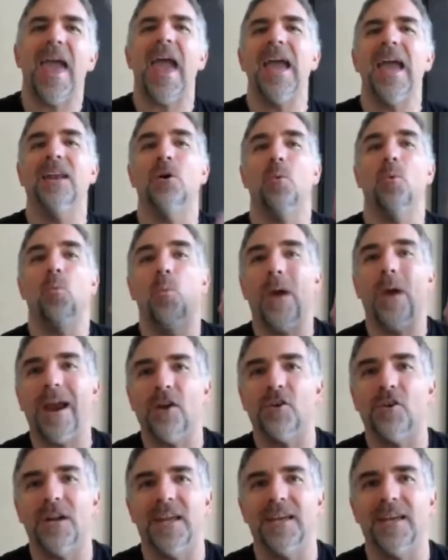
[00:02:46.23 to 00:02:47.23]
and
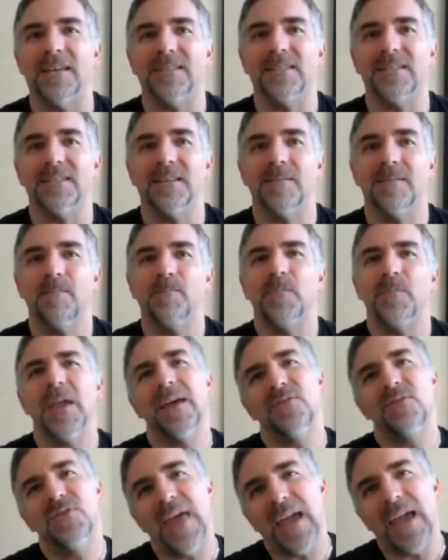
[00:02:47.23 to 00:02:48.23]
awareness
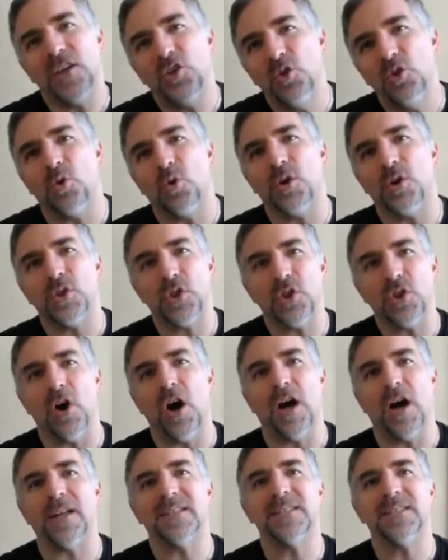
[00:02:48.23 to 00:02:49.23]
that your
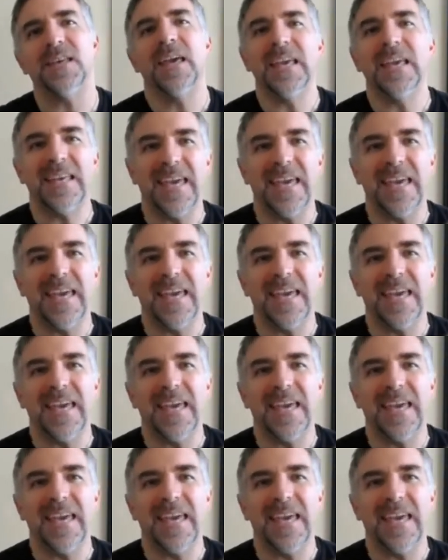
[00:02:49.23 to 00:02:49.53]
thoughts